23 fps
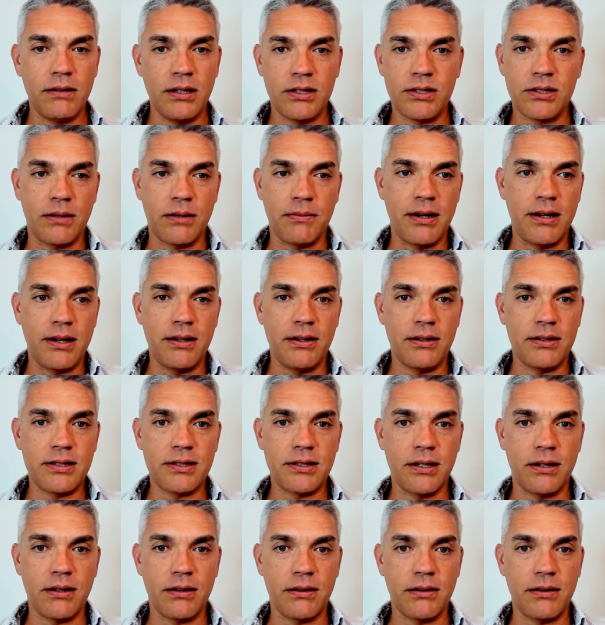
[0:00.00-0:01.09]
It's
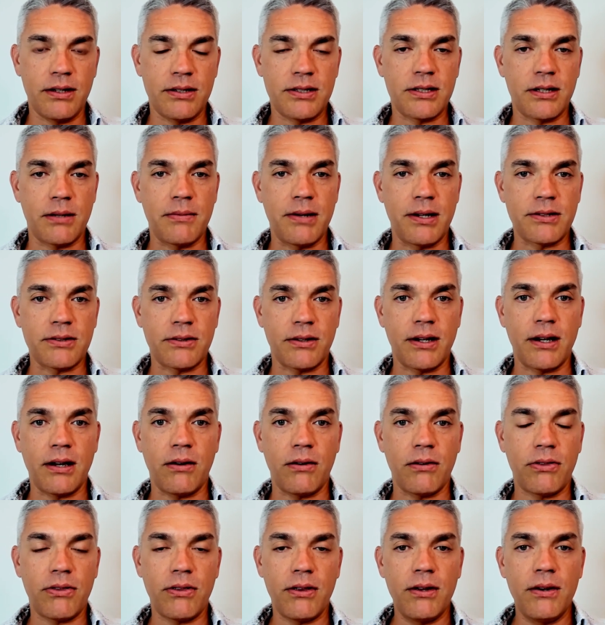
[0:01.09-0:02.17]
their mental
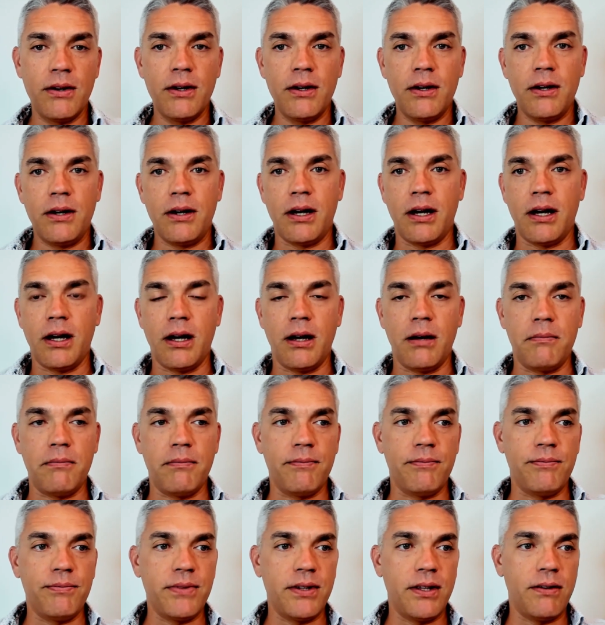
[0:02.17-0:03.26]
health.
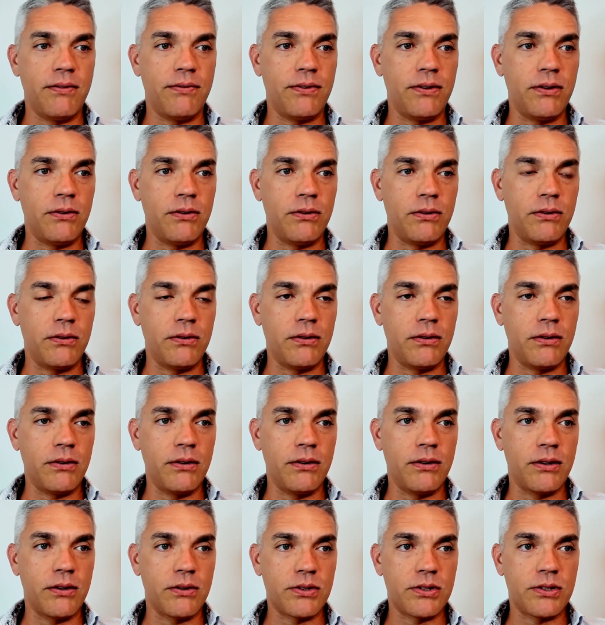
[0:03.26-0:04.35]
If you
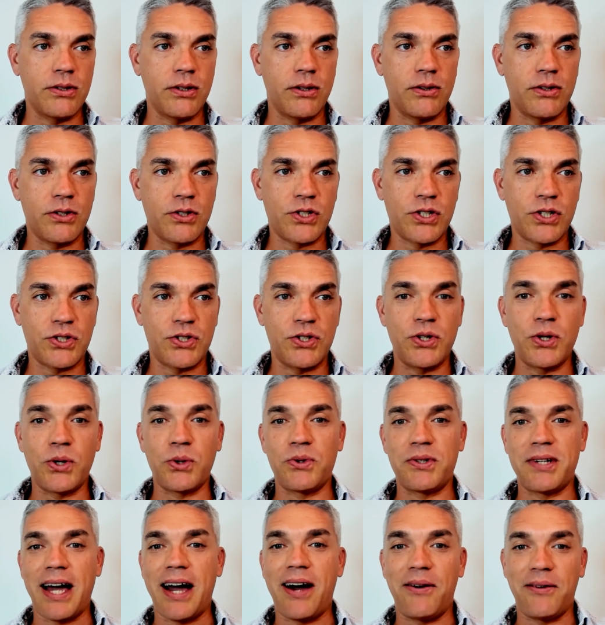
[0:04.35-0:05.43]
there's just no
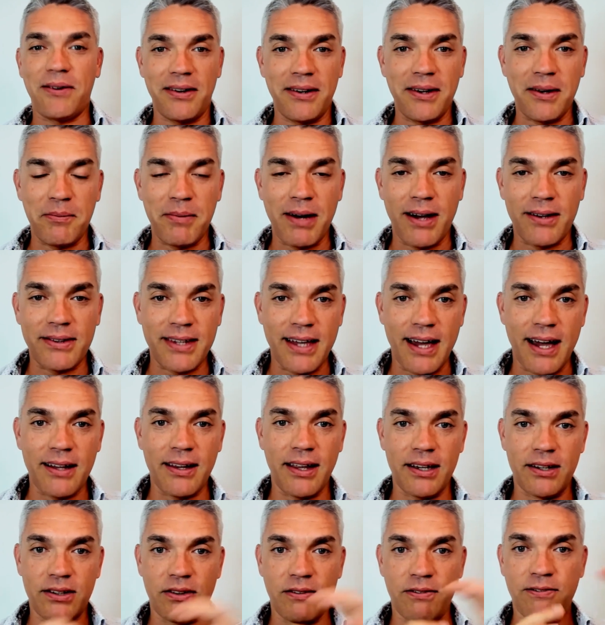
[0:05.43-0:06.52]
doubt about that.
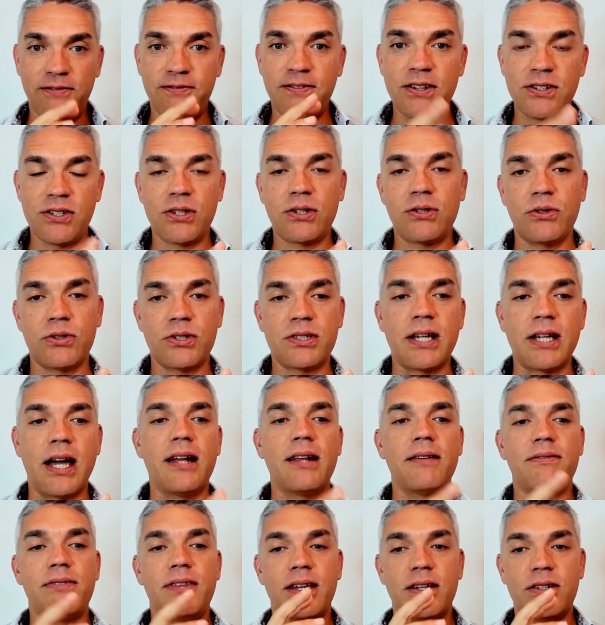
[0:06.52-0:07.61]
Like, the physical side
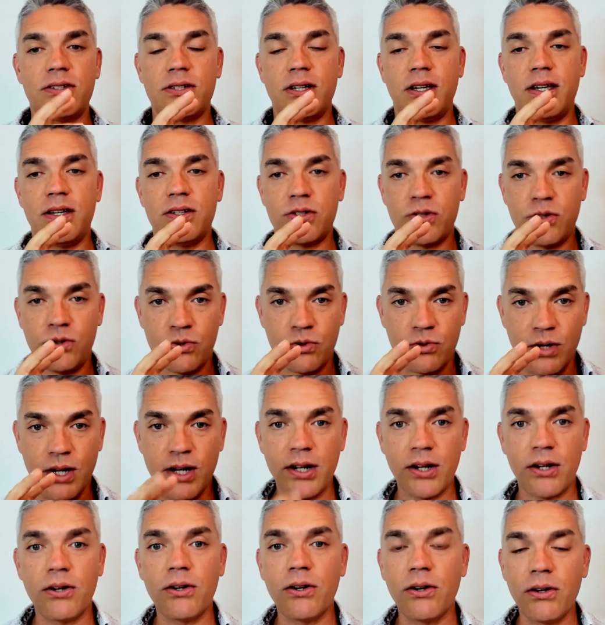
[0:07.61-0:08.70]
of things is
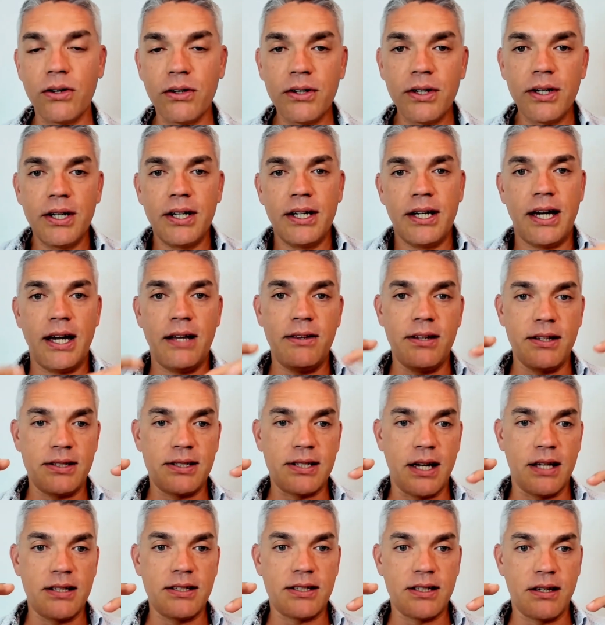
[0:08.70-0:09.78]
critical in the
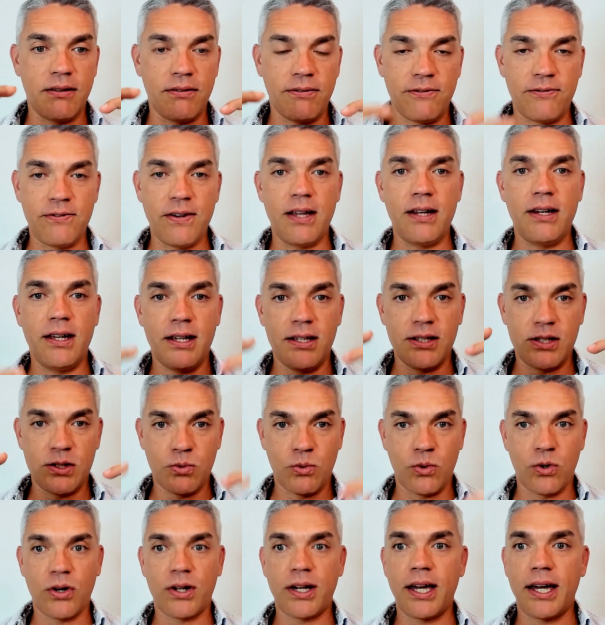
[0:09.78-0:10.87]
sense of fitness,
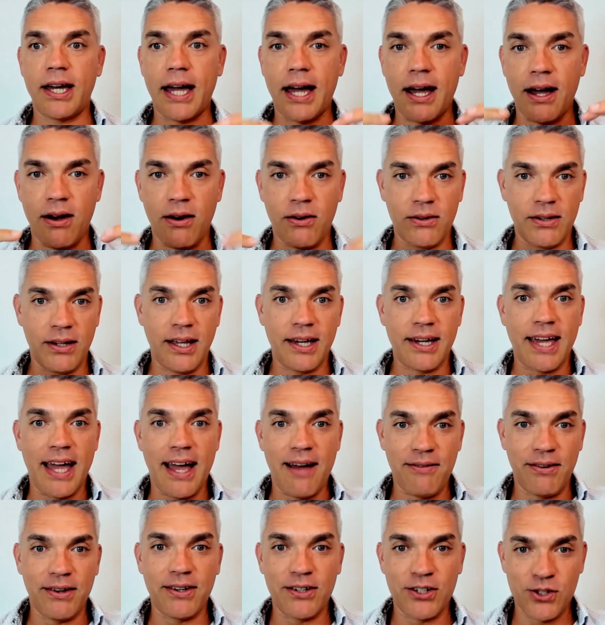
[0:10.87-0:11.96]
working out, like
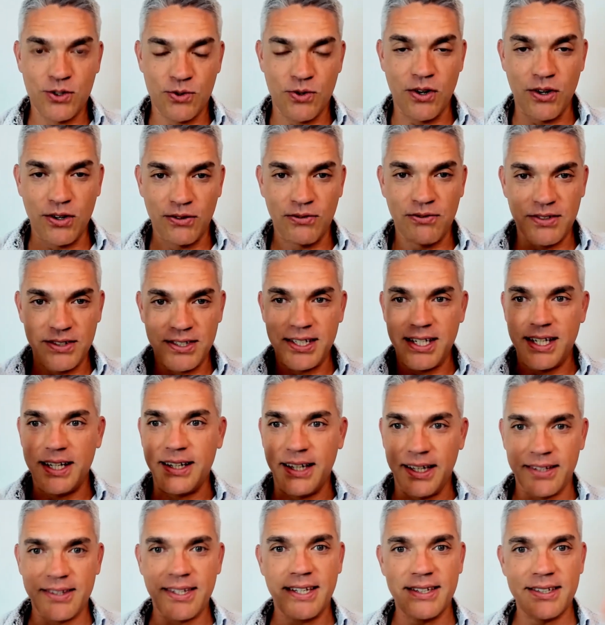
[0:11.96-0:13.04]
having a strong physique,
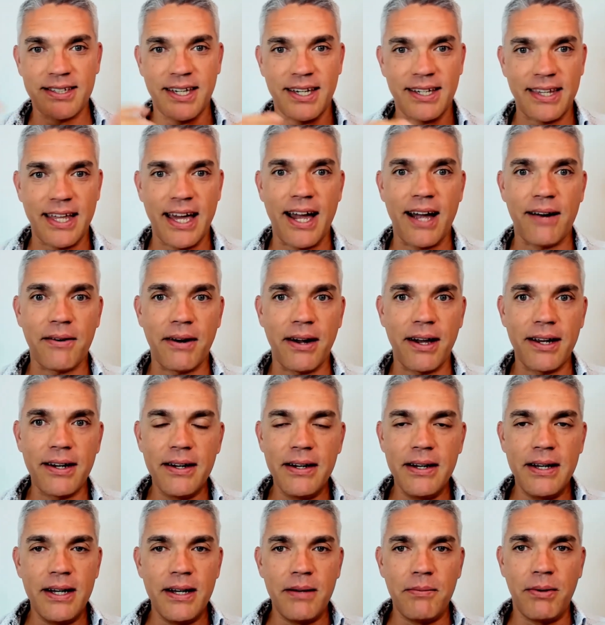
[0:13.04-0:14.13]
like things like that, right?
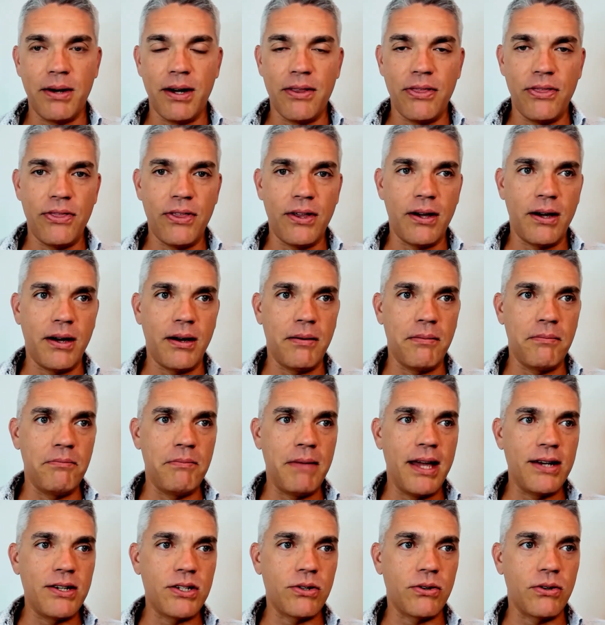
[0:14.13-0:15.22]
But the
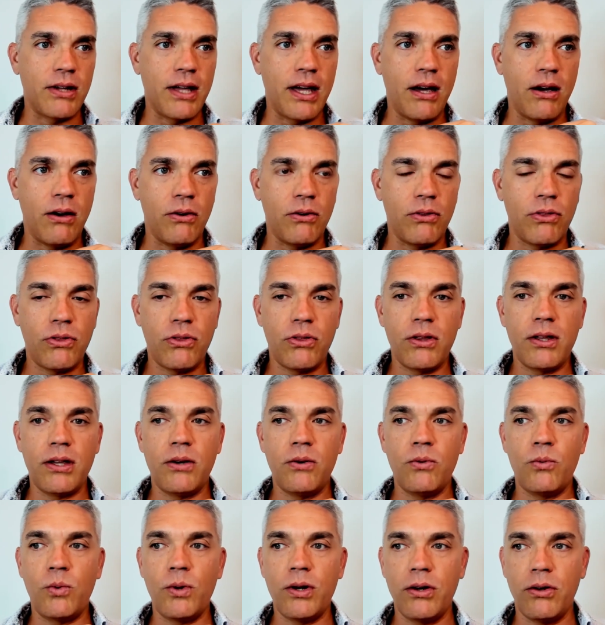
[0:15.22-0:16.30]
mental health
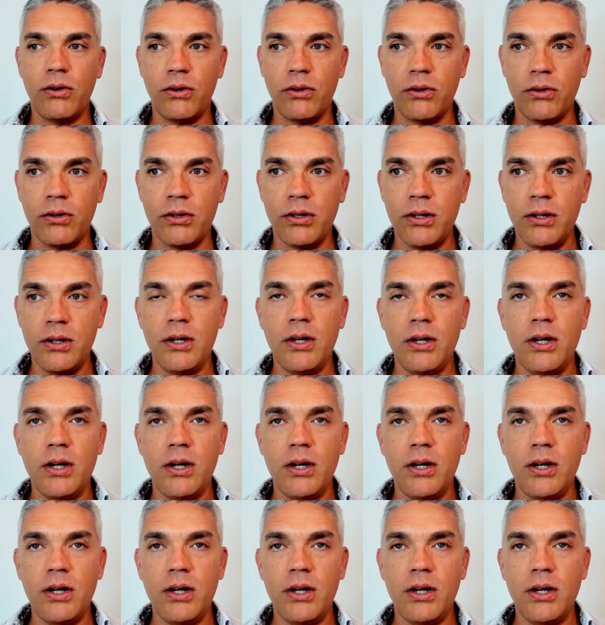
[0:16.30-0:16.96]
will